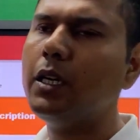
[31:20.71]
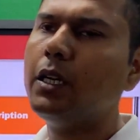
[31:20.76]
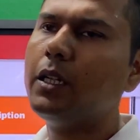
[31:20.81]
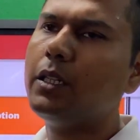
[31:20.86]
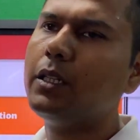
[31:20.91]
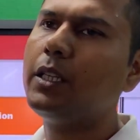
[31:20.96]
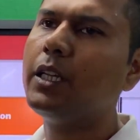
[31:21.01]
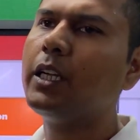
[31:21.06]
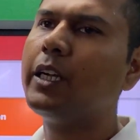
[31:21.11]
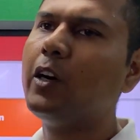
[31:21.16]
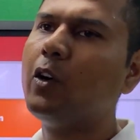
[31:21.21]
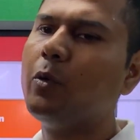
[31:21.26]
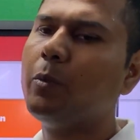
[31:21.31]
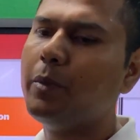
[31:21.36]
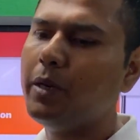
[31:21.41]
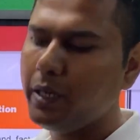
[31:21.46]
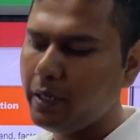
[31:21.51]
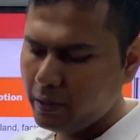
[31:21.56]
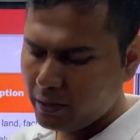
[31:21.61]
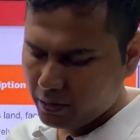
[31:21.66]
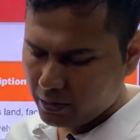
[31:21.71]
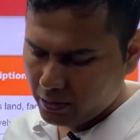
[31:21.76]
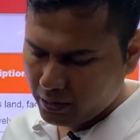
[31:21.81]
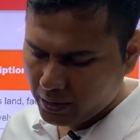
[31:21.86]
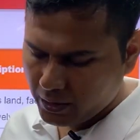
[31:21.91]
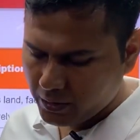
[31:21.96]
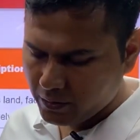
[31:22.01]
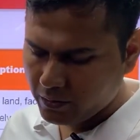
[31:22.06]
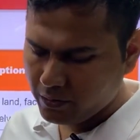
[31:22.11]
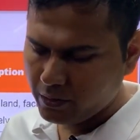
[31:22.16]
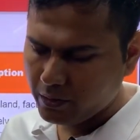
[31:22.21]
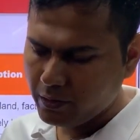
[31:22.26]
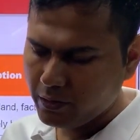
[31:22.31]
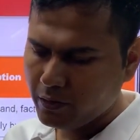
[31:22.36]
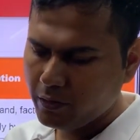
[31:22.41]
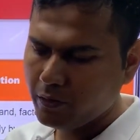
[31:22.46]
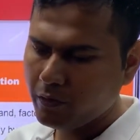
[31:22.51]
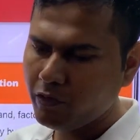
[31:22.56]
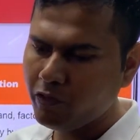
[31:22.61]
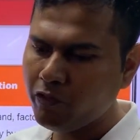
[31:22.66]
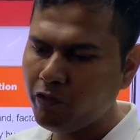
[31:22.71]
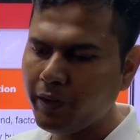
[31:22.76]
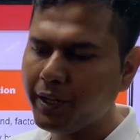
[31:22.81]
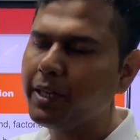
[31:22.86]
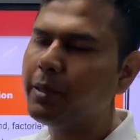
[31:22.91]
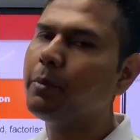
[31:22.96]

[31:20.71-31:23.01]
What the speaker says: the government is very